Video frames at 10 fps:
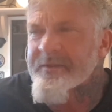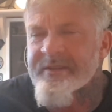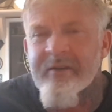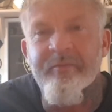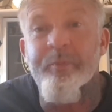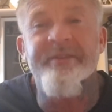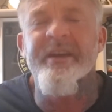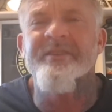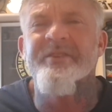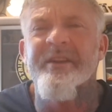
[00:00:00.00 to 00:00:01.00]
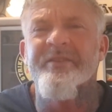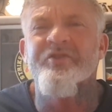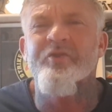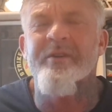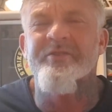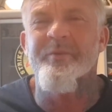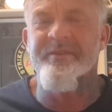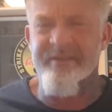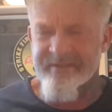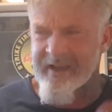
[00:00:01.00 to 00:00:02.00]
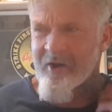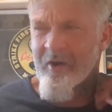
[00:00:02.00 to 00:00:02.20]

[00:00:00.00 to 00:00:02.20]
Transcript: self-protection instructor is that